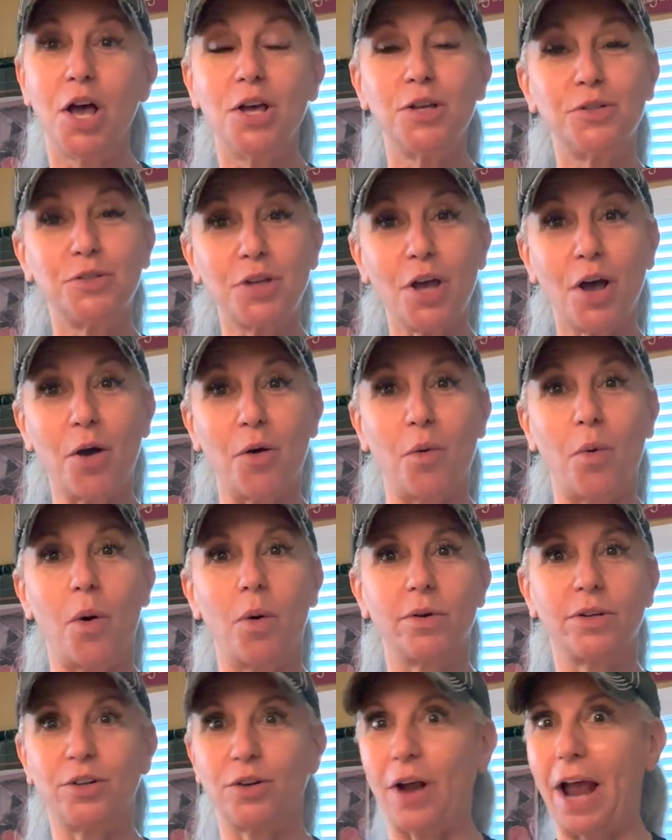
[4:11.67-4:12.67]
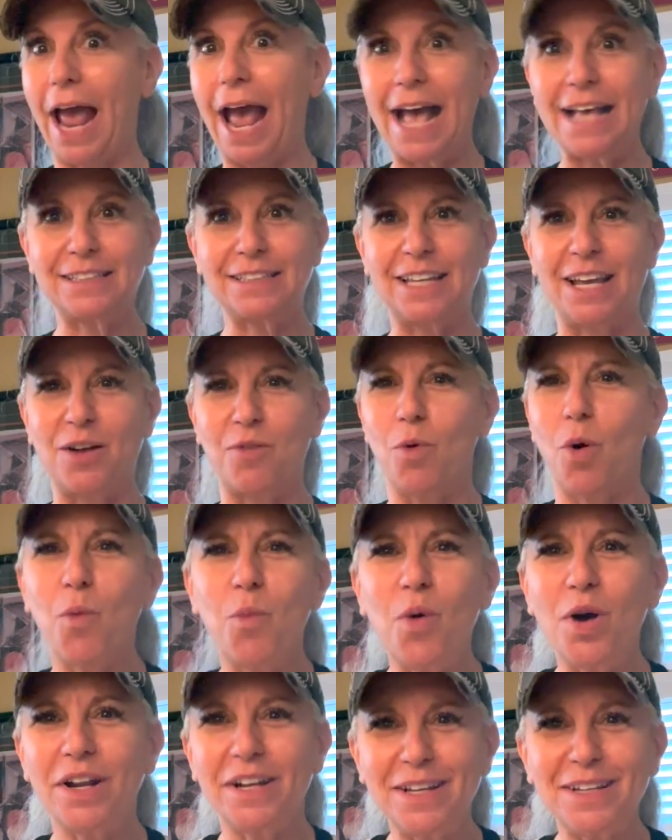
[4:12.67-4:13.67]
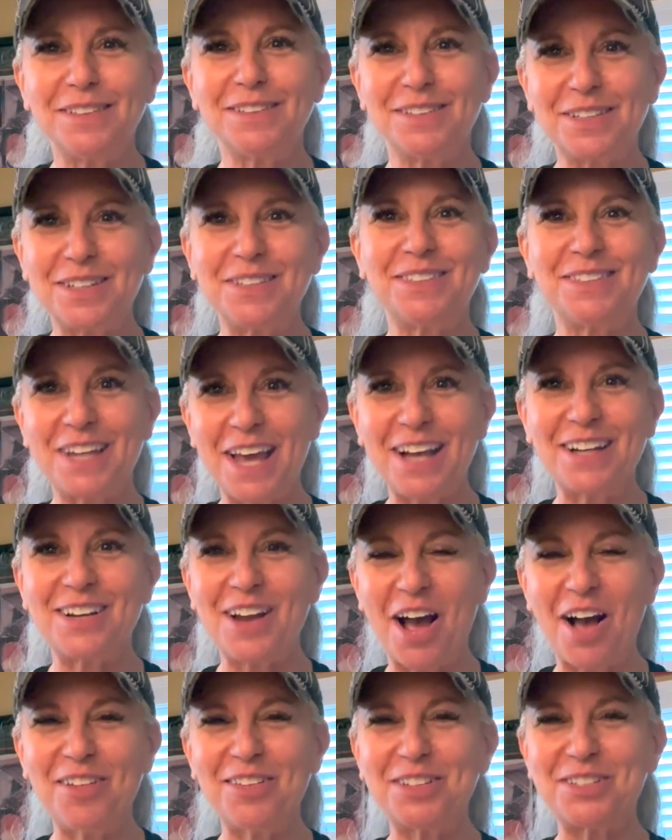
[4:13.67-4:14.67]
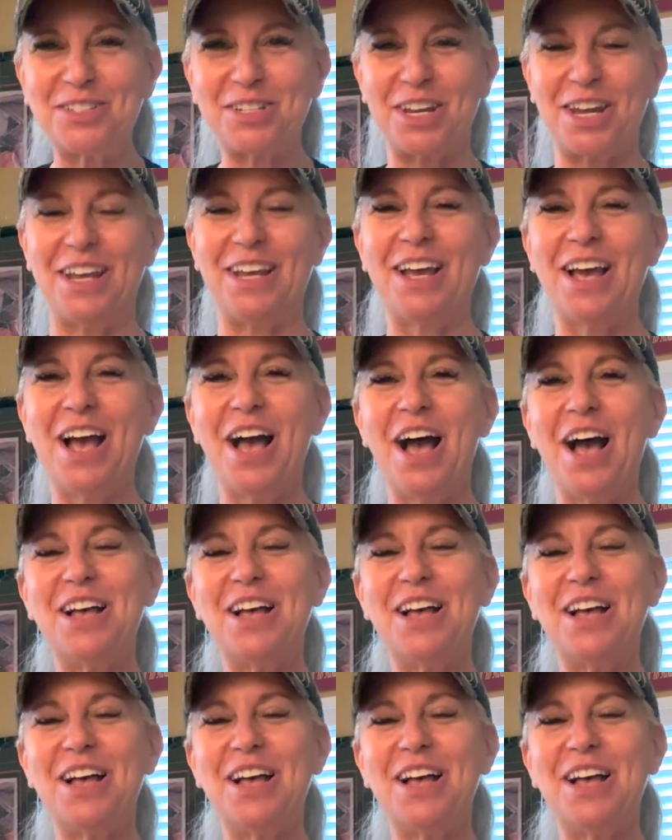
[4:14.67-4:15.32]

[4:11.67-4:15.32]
So you're asking, well, what is this technology?